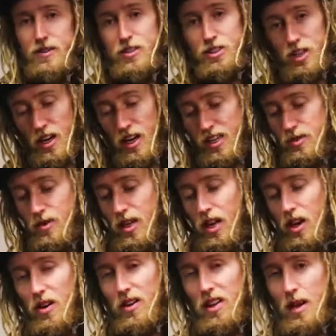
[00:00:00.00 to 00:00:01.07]
So as we're
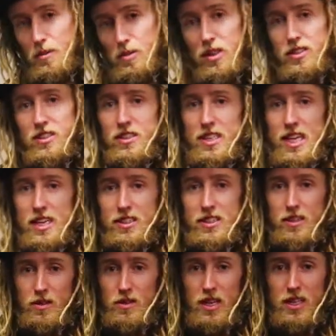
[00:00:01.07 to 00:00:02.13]
lowering that person down to
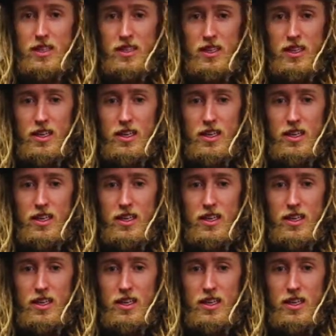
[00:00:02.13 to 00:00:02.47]
the ground,